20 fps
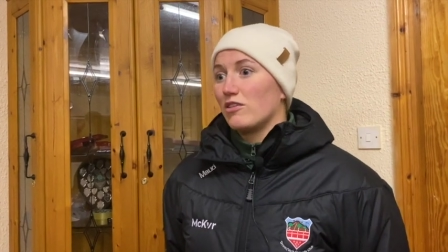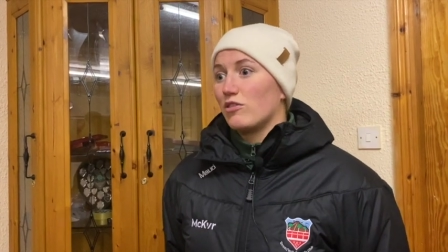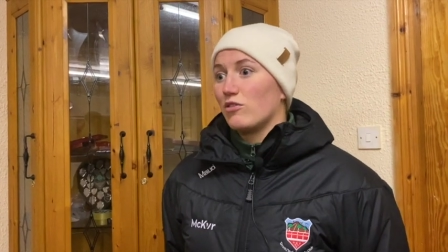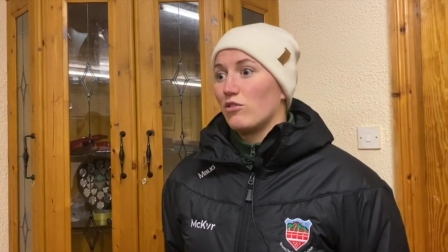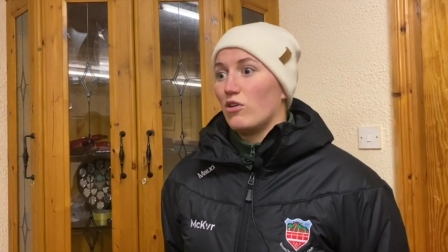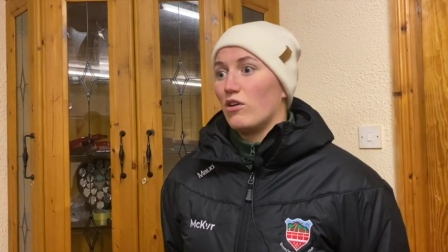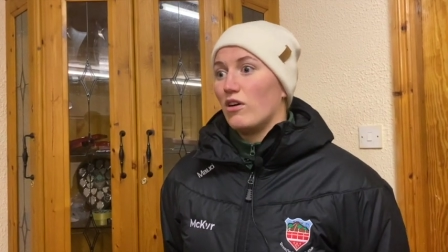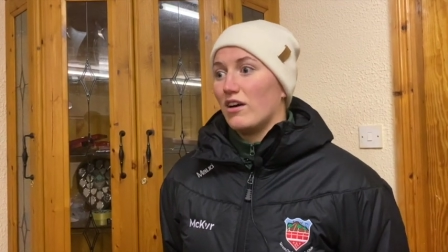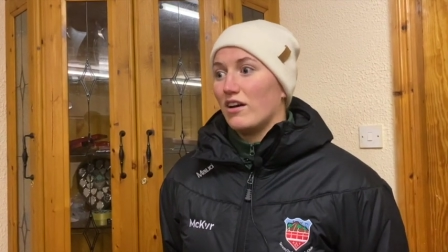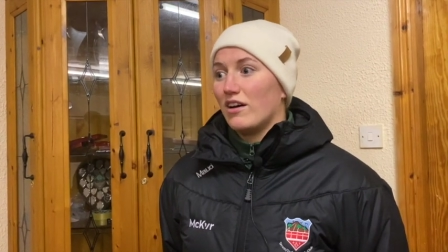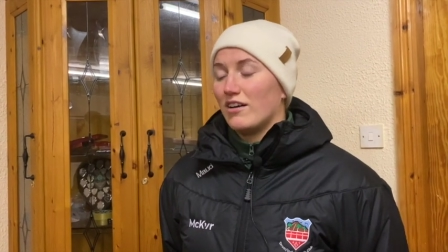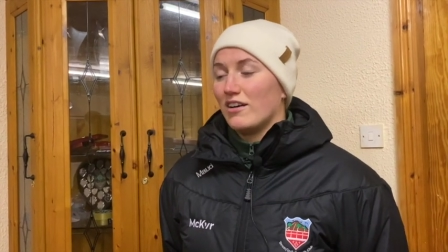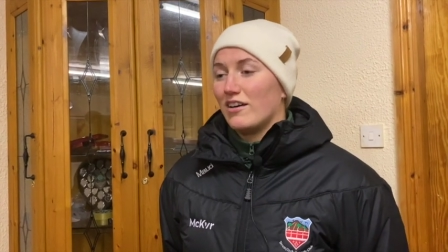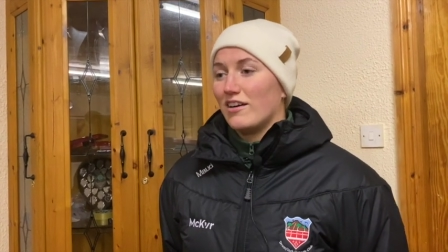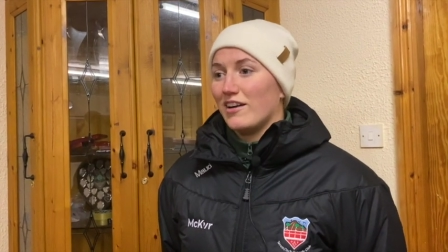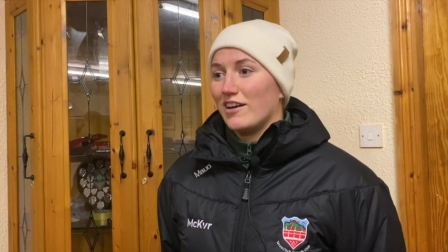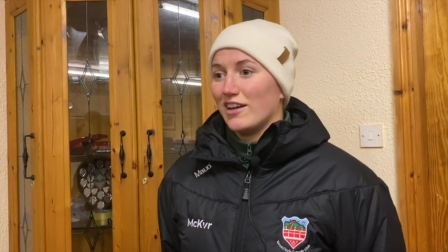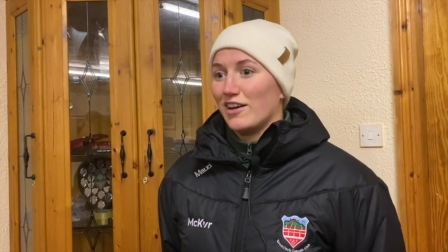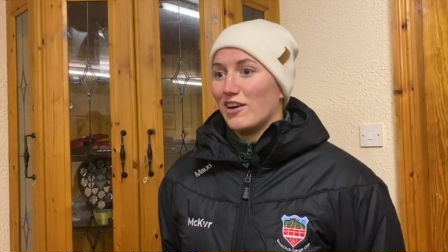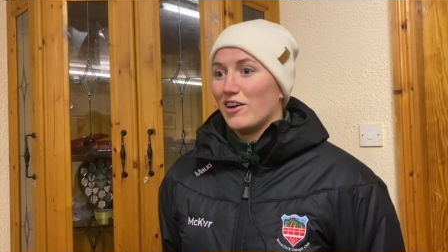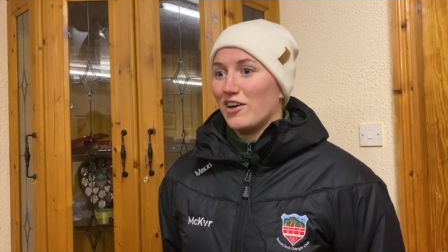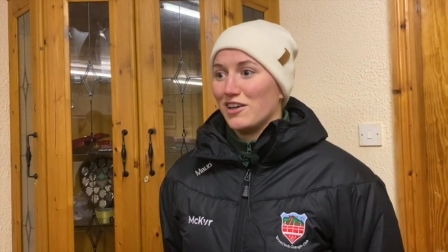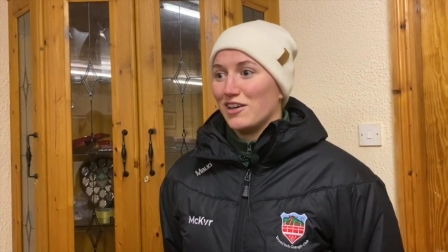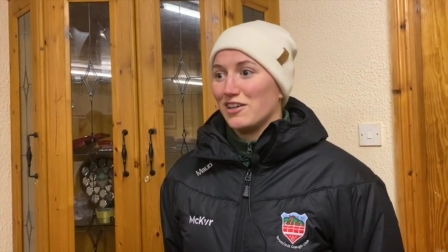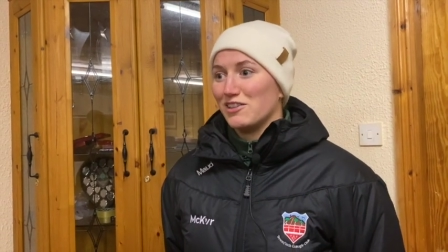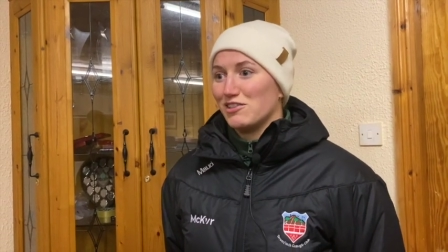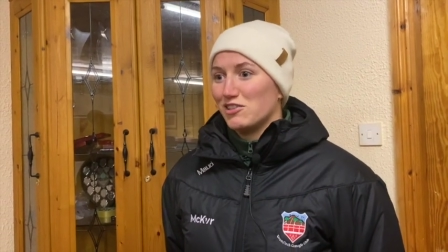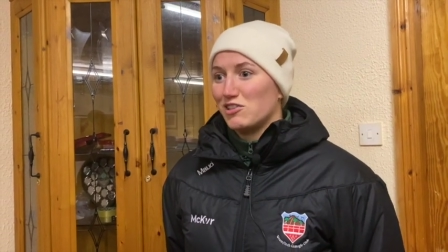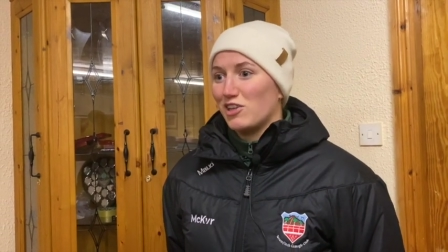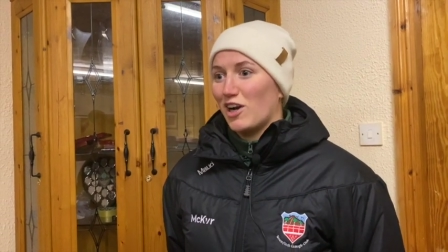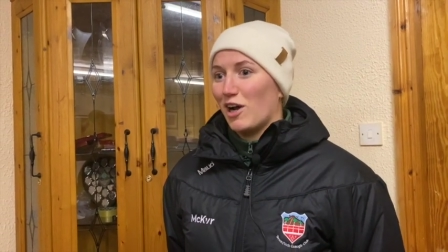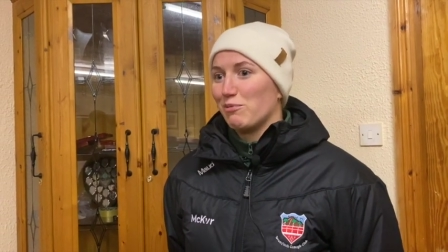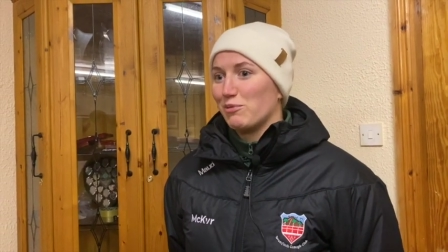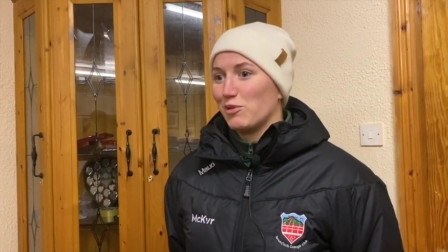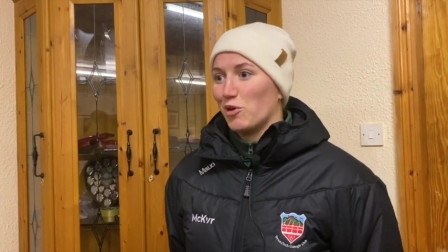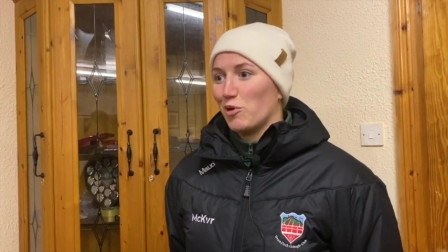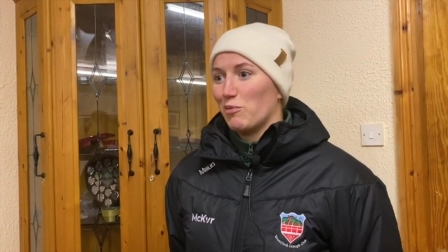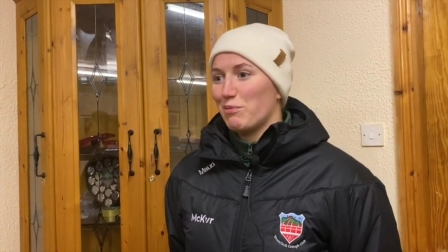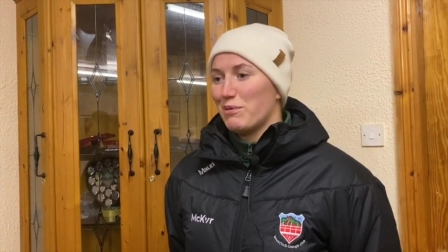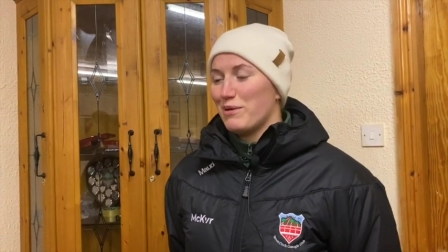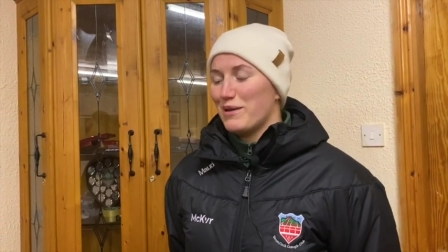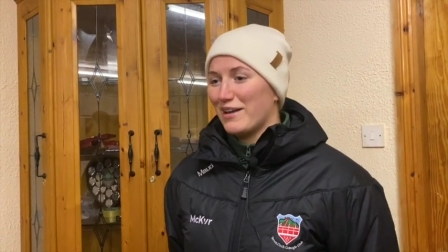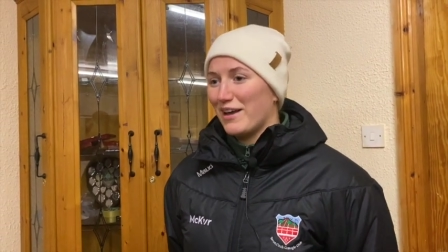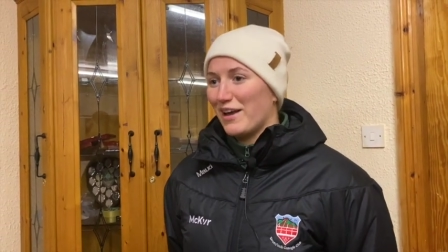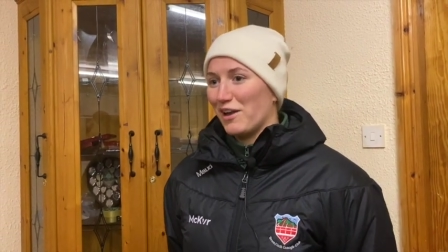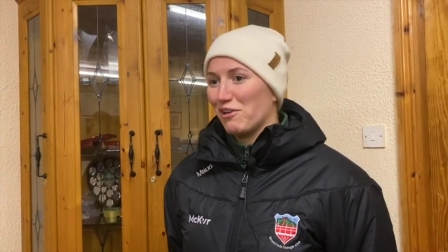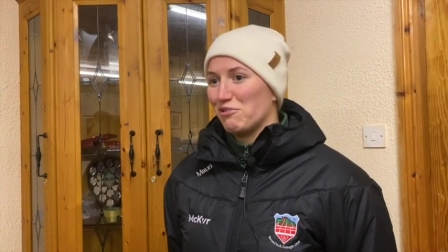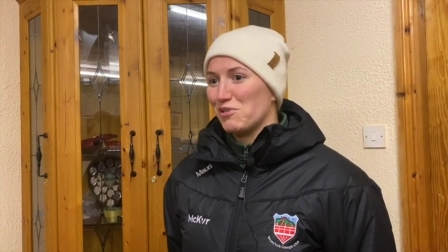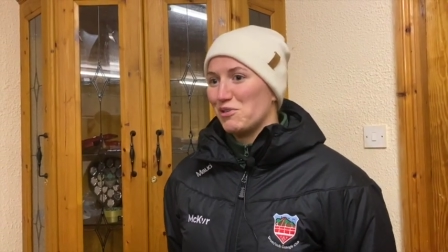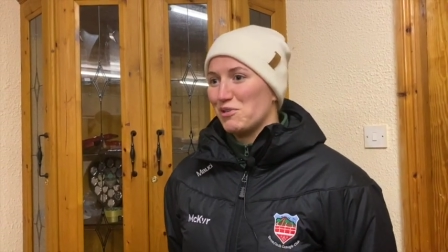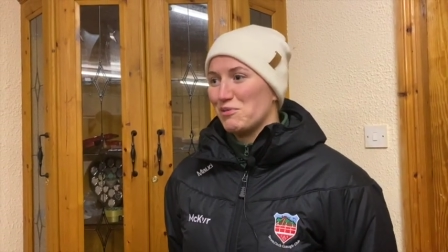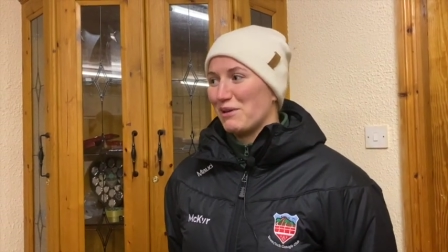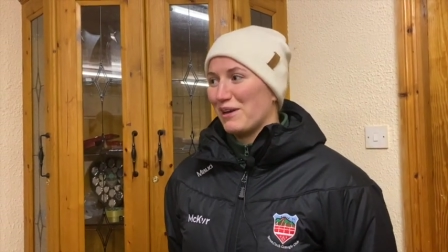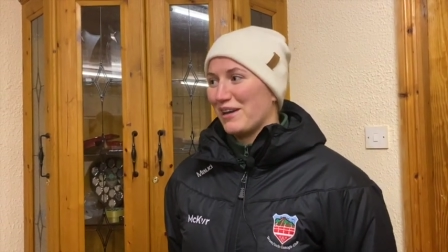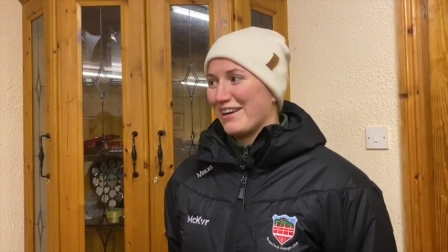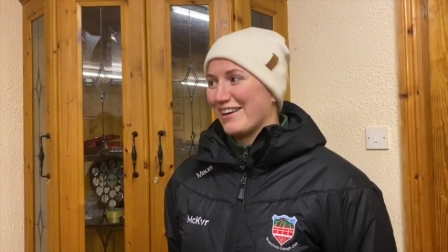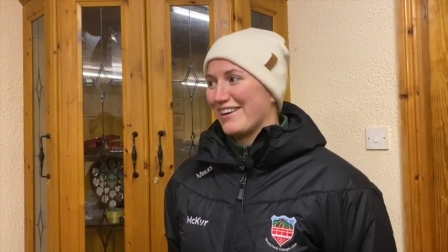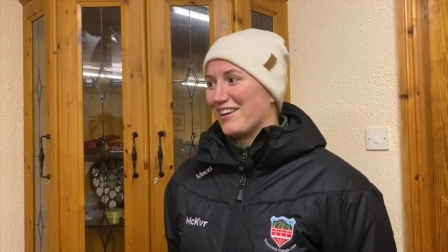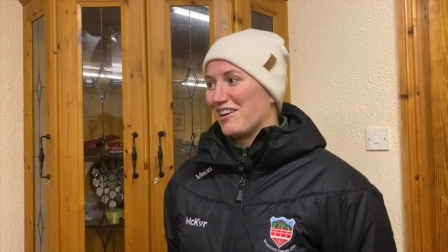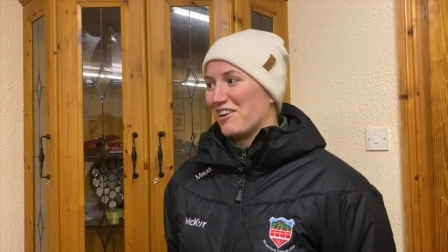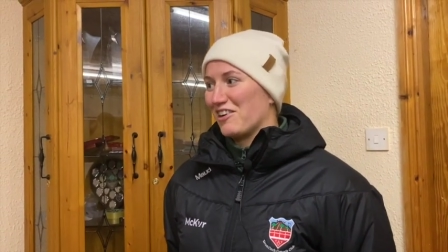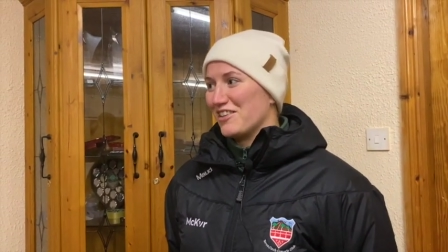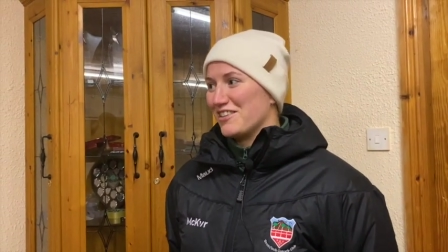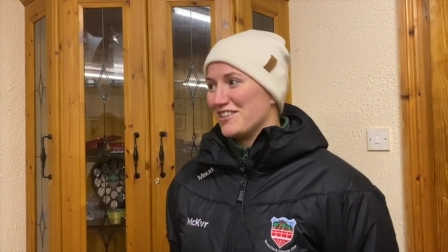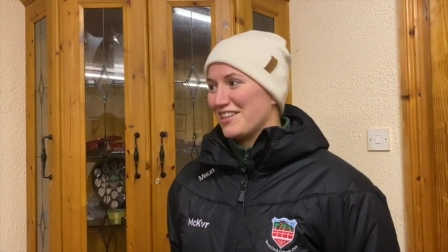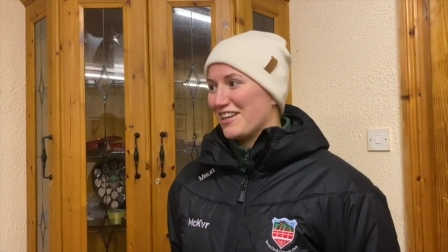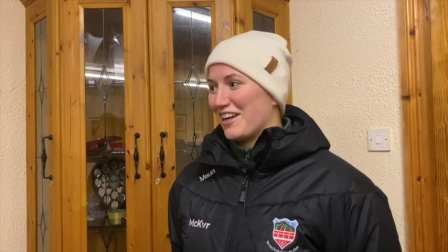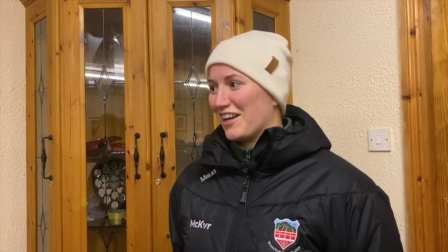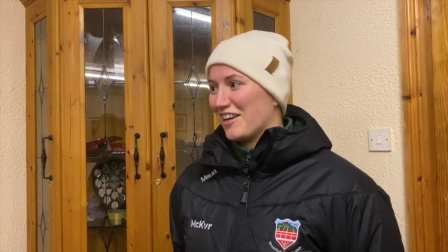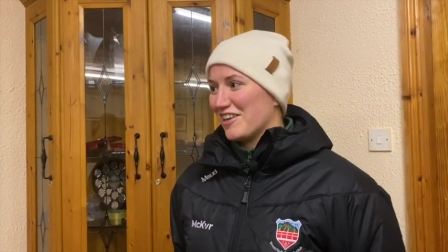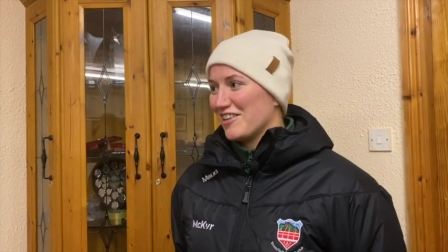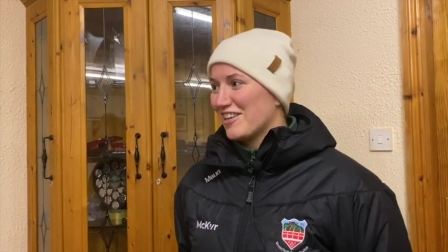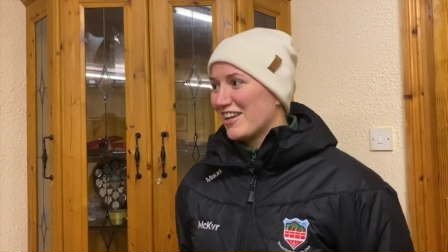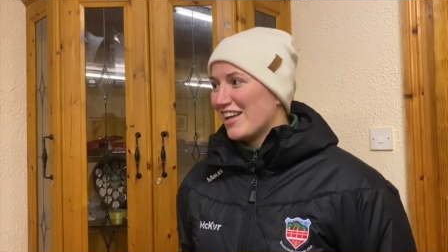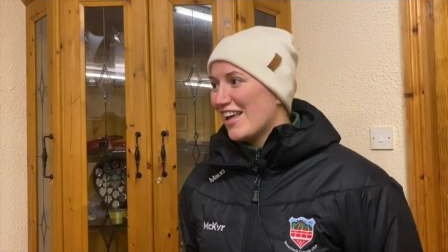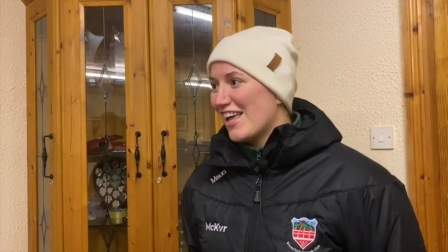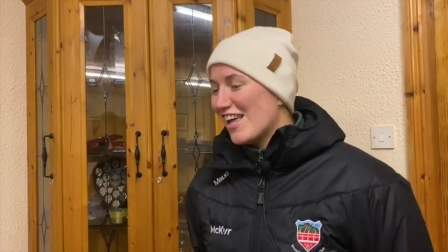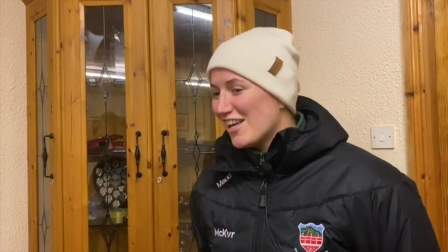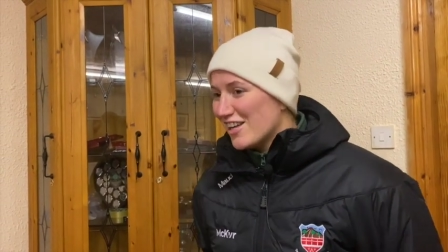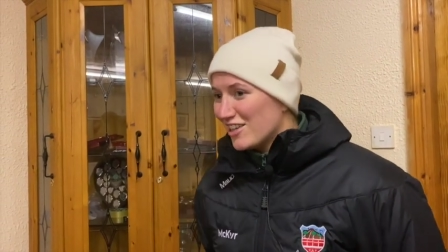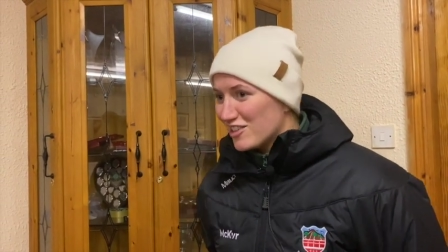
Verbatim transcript: So I kind of strapped up, had a few painkillers and yeah.